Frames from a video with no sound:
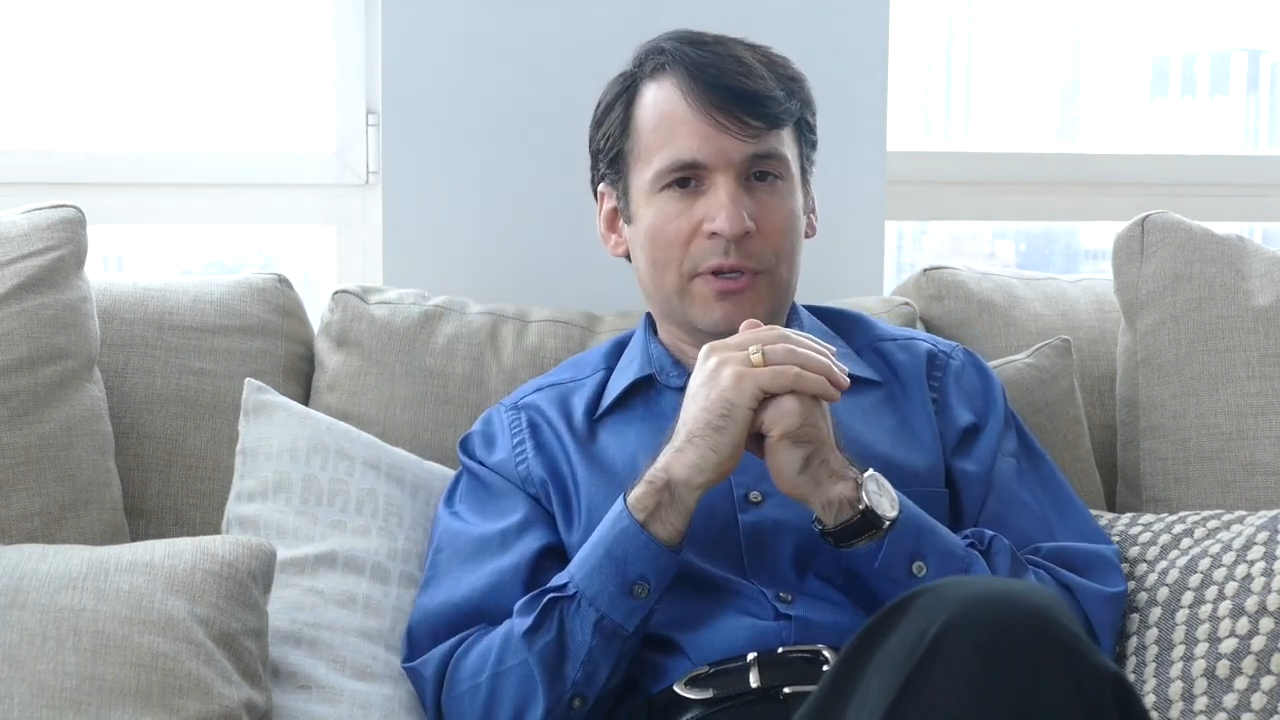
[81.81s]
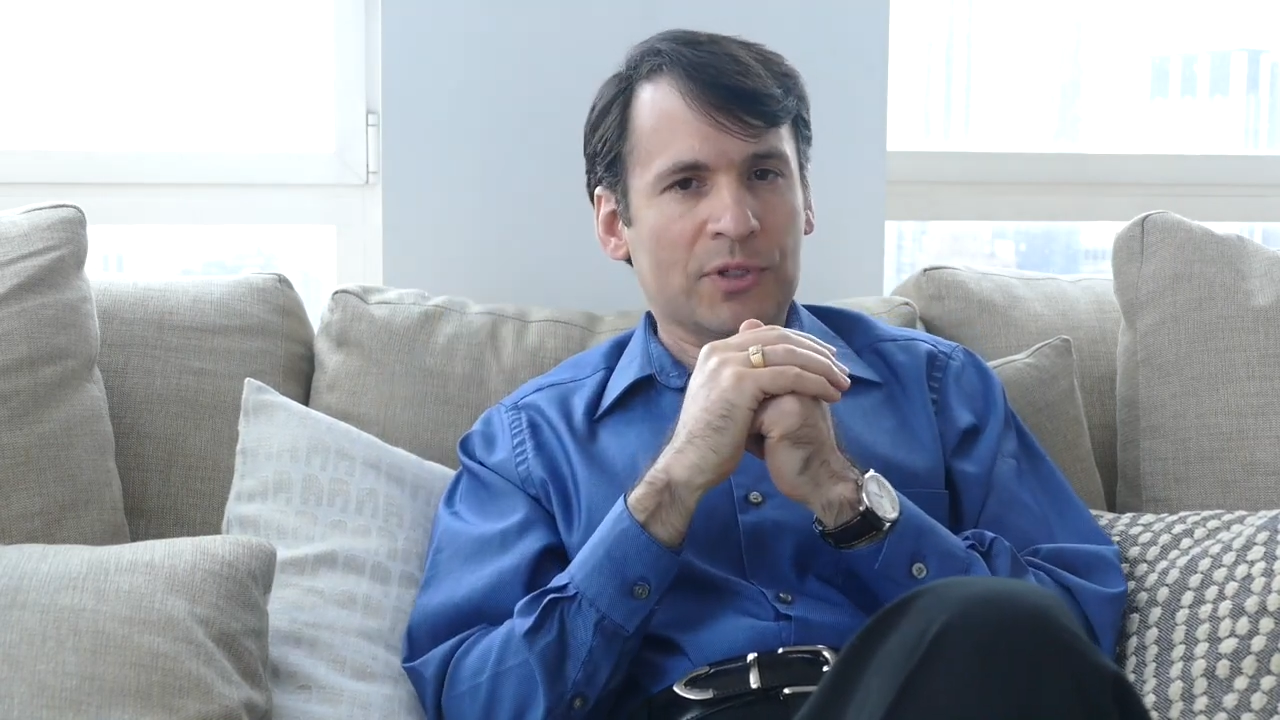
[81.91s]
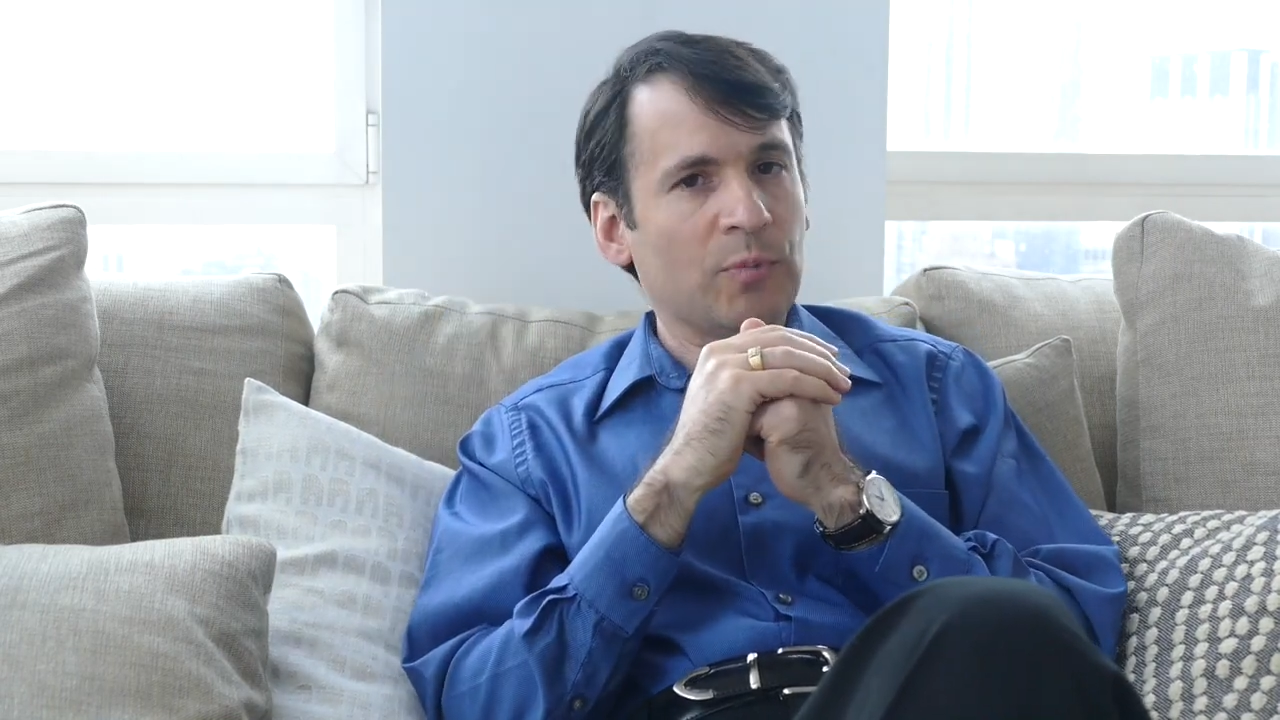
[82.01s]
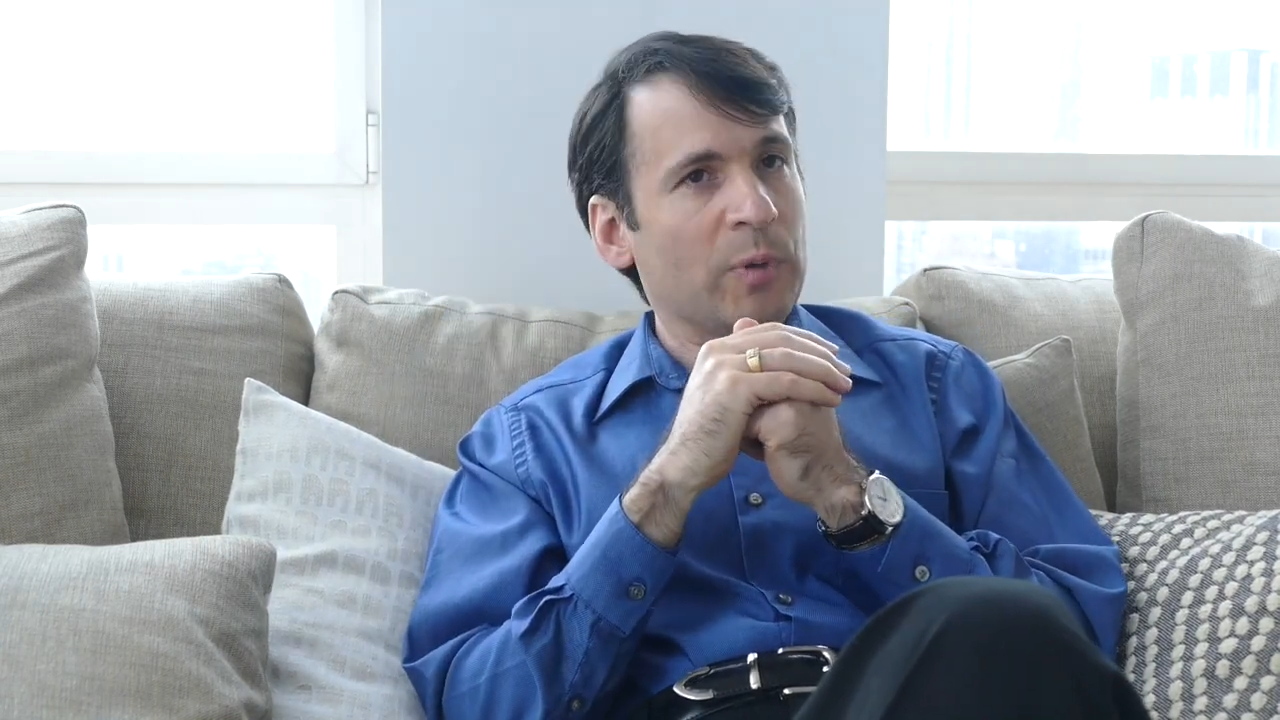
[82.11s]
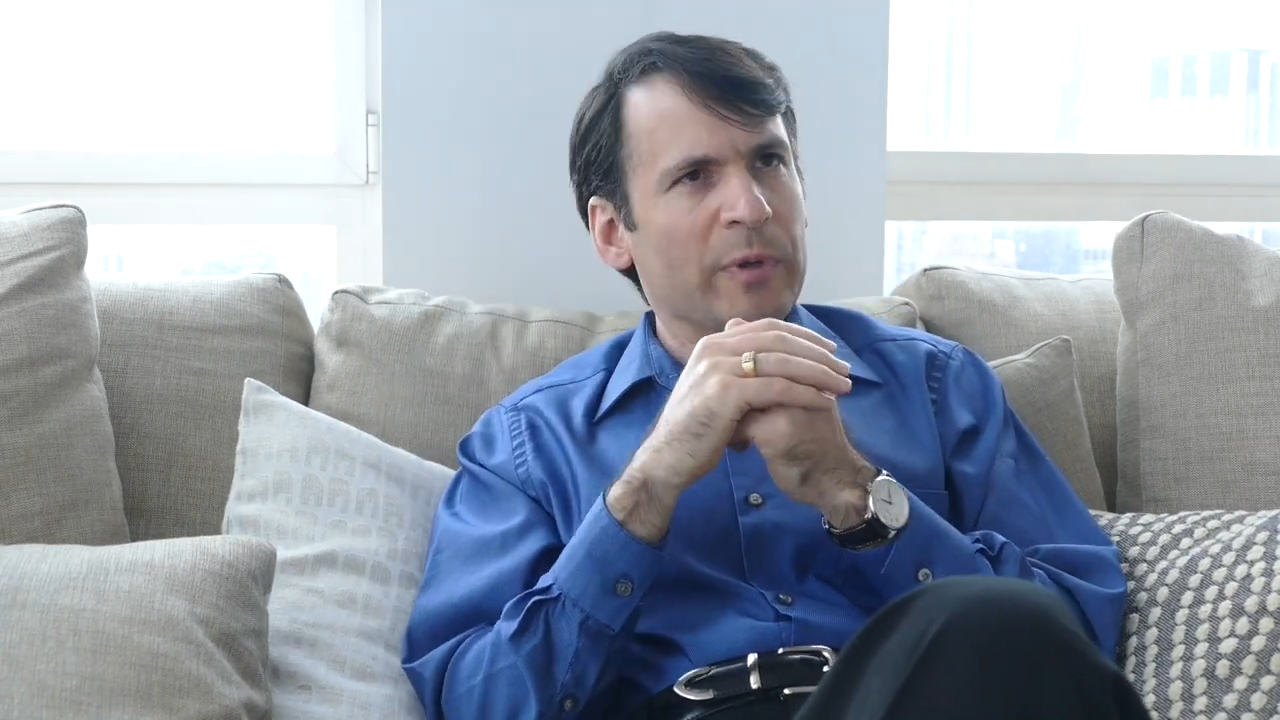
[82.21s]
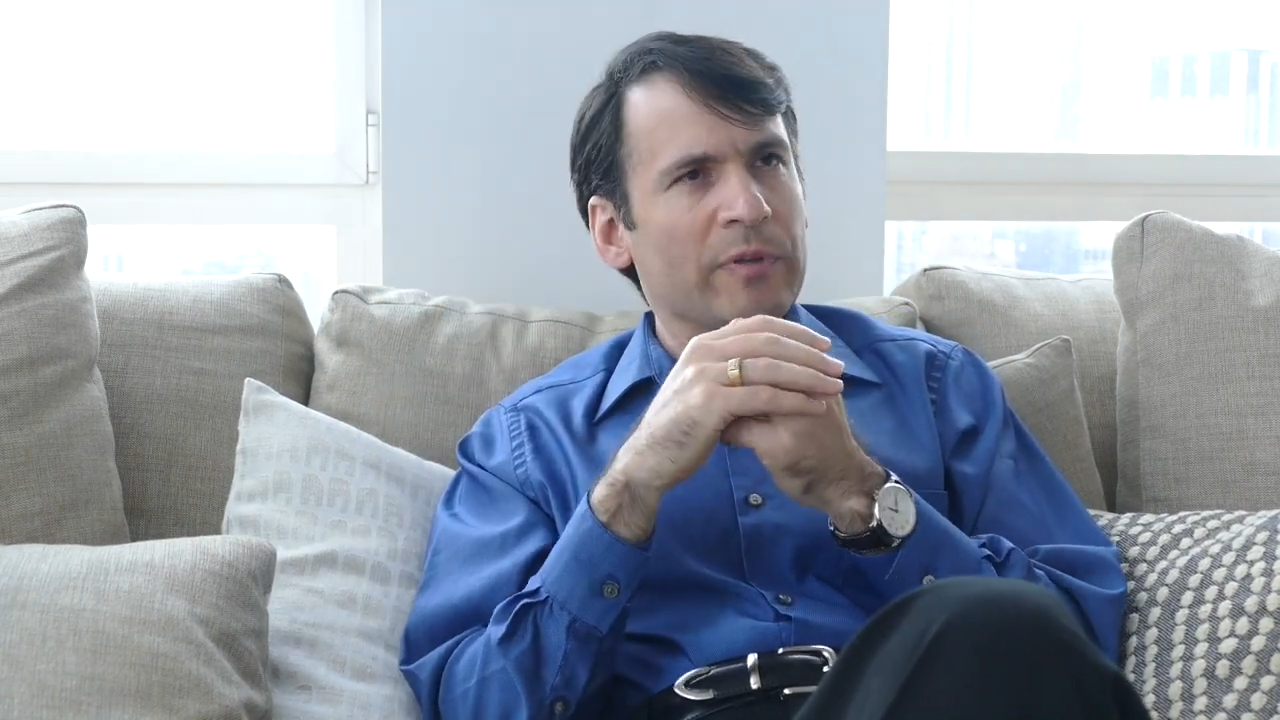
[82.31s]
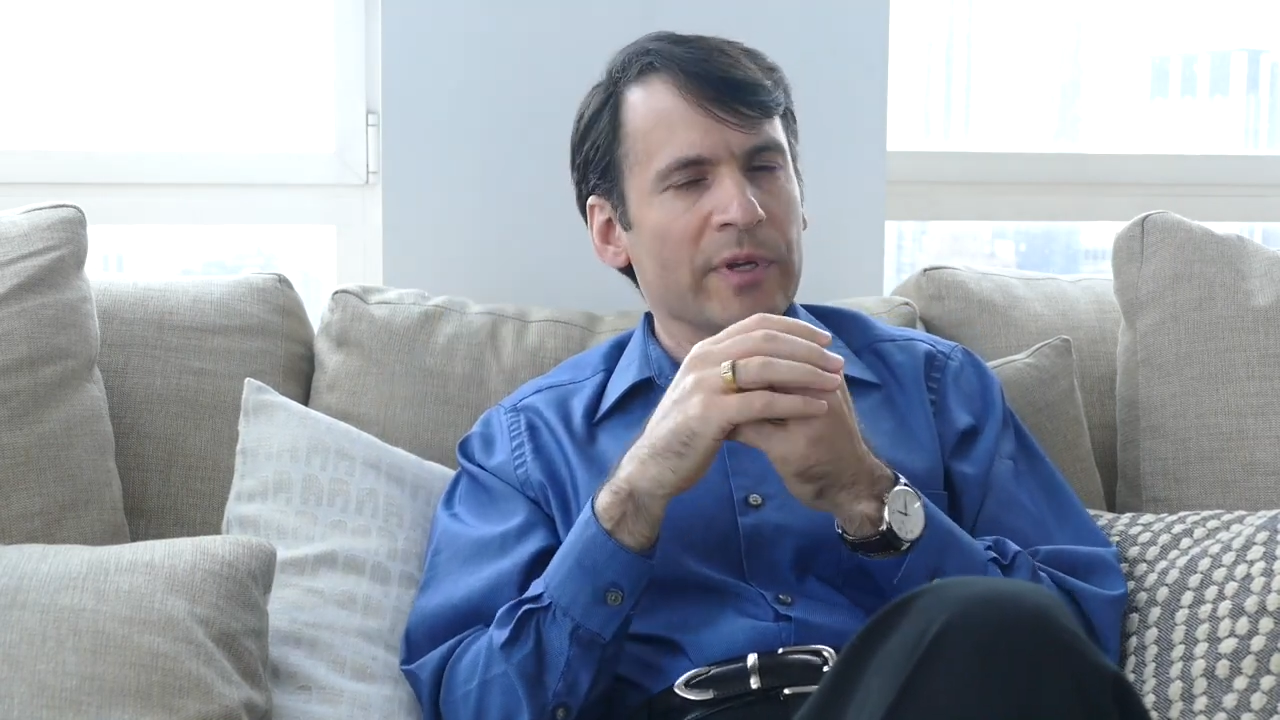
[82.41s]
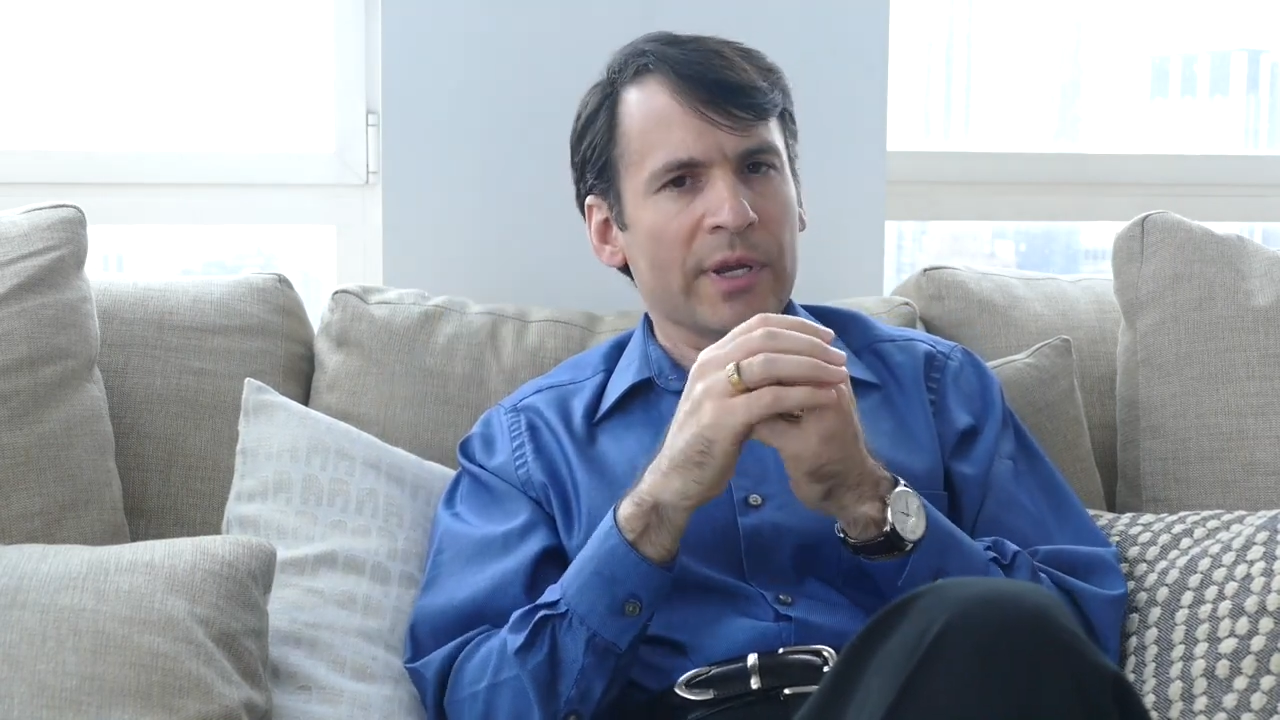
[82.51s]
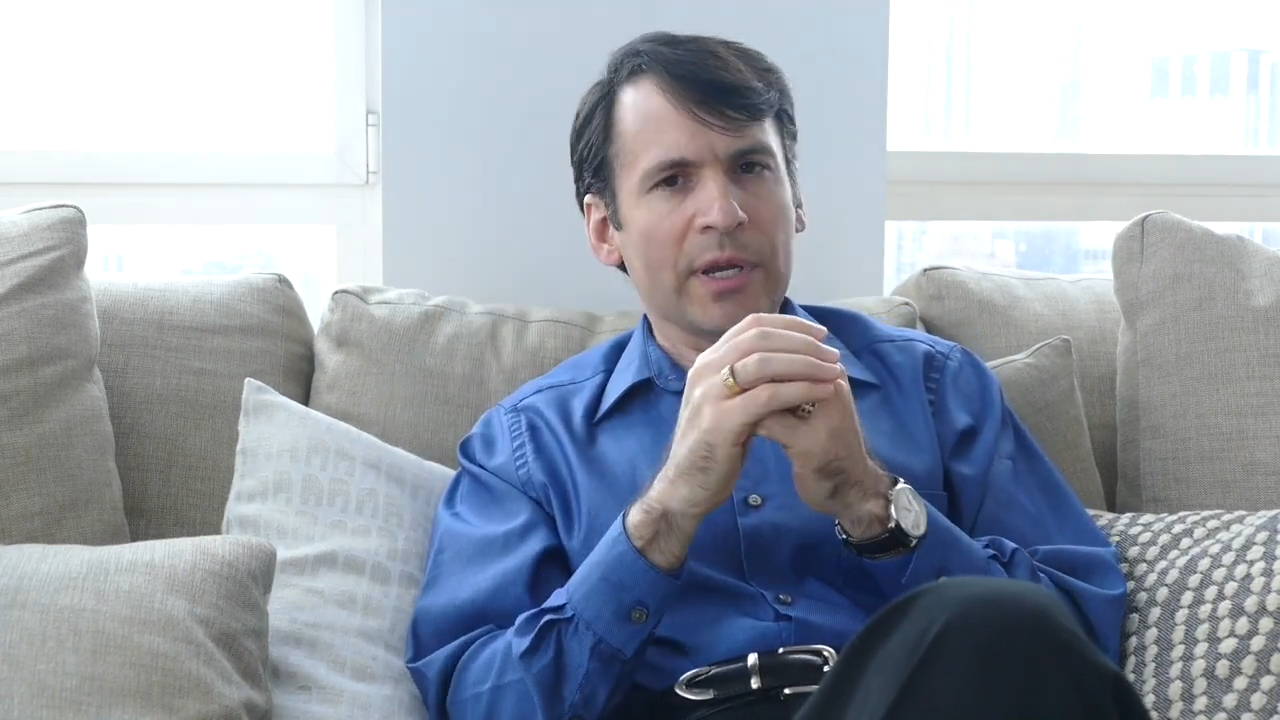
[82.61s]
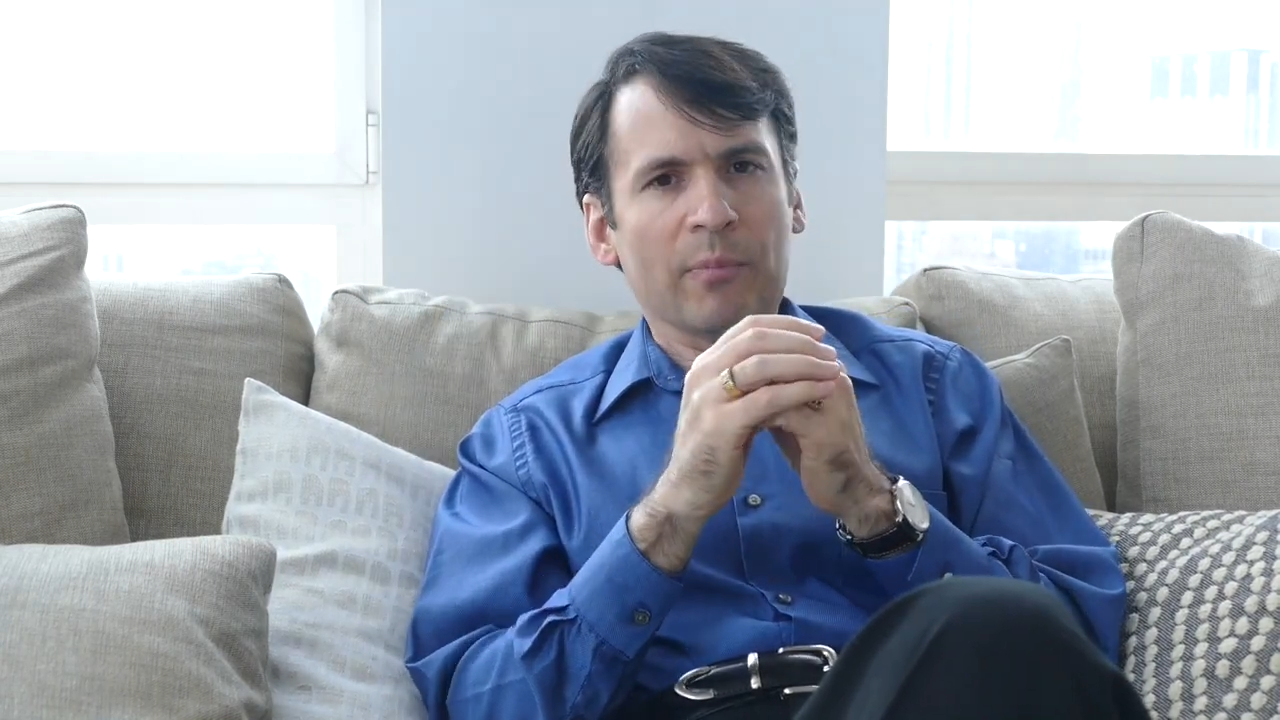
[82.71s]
Should we be thinking